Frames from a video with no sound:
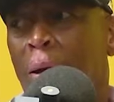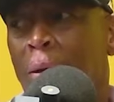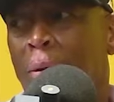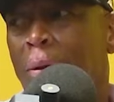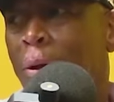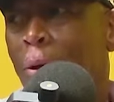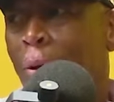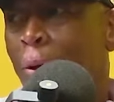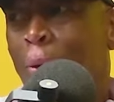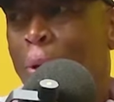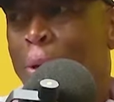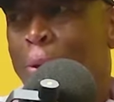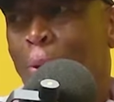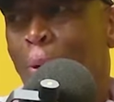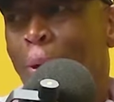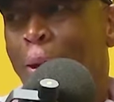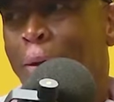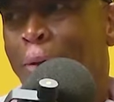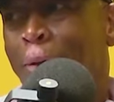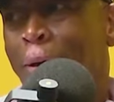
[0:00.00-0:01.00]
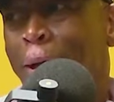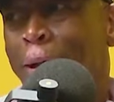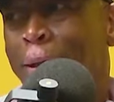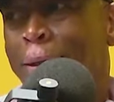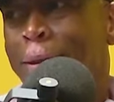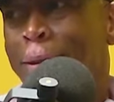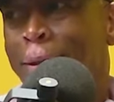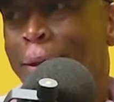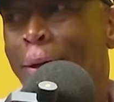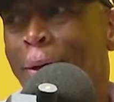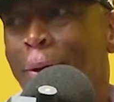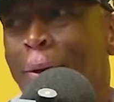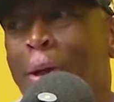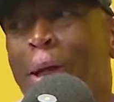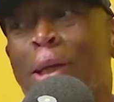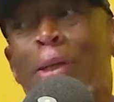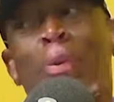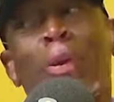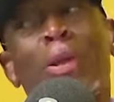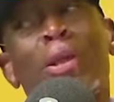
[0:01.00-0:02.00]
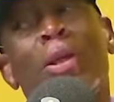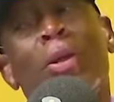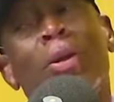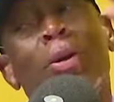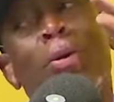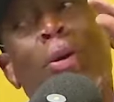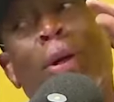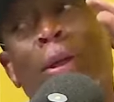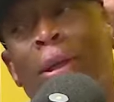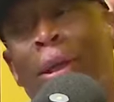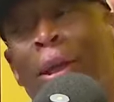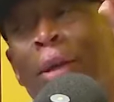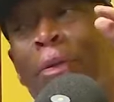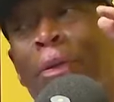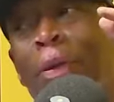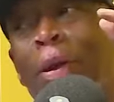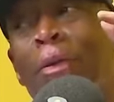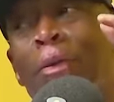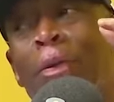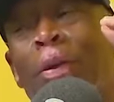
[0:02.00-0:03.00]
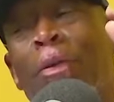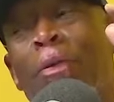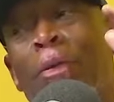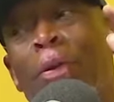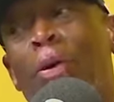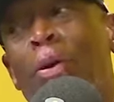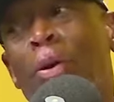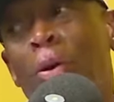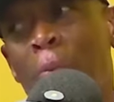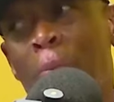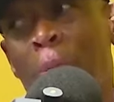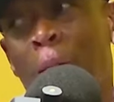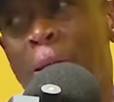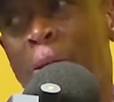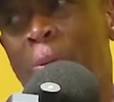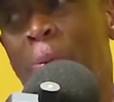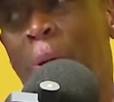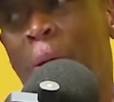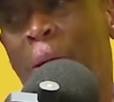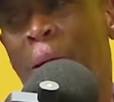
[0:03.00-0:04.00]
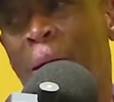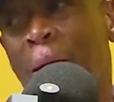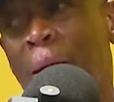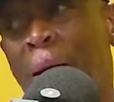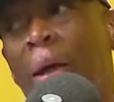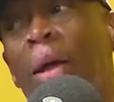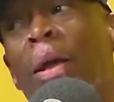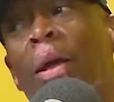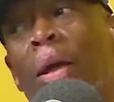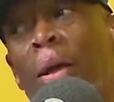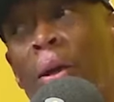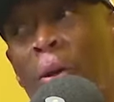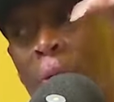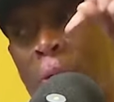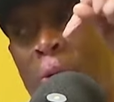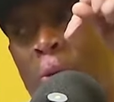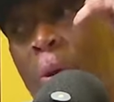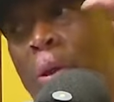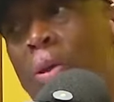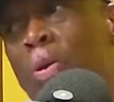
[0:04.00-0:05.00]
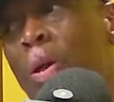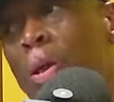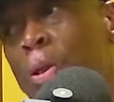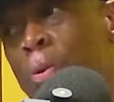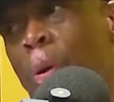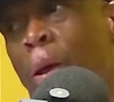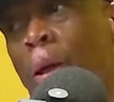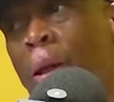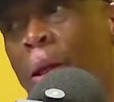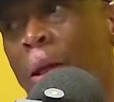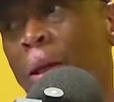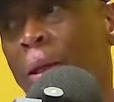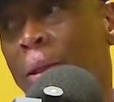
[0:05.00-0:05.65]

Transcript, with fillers: always won the fight or especially you know what if if, if you go past me he knows what to expect eh?